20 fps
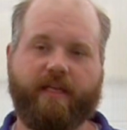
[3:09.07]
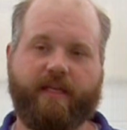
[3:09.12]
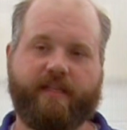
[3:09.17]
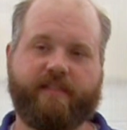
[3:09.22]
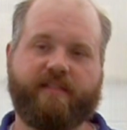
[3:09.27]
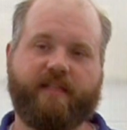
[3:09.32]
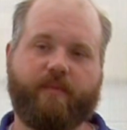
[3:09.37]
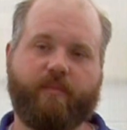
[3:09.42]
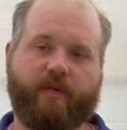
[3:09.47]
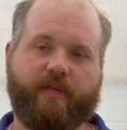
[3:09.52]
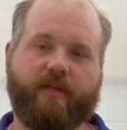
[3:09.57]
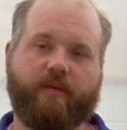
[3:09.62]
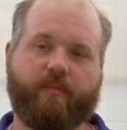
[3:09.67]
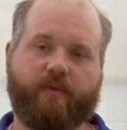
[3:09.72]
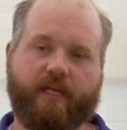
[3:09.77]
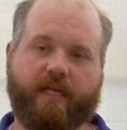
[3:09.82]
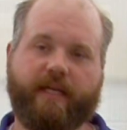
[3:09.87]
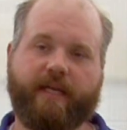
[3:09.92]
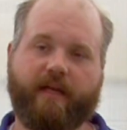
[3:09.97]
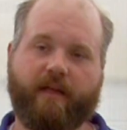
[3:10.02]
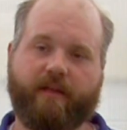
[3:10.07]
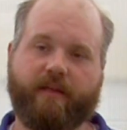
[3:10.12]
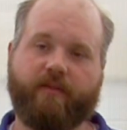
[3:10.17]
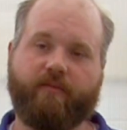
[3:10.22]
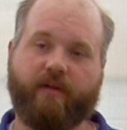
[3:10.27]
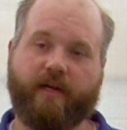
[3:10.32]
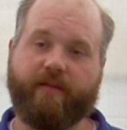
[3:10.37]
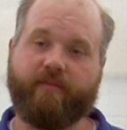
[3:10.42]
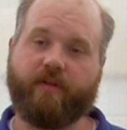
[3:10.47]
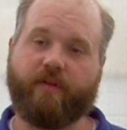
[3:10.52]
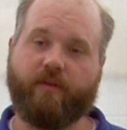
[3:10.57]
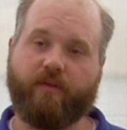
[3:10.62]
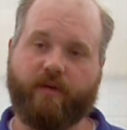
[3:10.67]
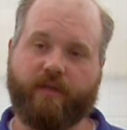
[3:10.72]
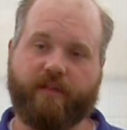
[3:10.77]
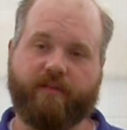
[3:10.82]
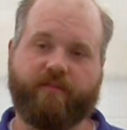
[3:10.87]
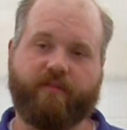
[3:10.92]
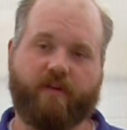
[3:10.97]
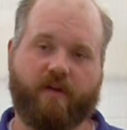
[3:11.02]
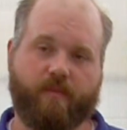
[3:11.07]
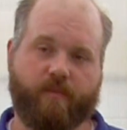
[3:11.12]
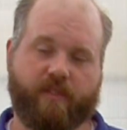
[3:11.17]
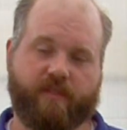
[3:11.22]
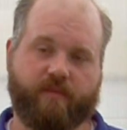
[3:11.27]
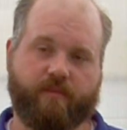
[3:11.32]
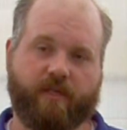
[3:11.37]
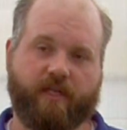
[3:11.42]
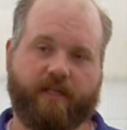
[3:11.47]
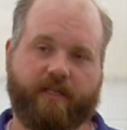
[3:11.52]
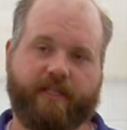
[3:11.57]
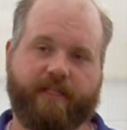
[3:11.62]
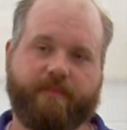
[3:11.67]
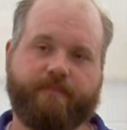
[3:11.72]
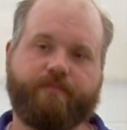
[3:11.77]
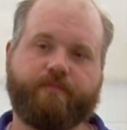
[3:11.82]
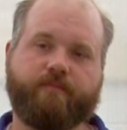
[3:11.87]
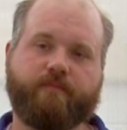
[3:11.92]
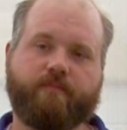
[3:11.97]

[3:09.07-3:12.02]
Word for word: is they bring a pretty healthy revenue at the farmer's market,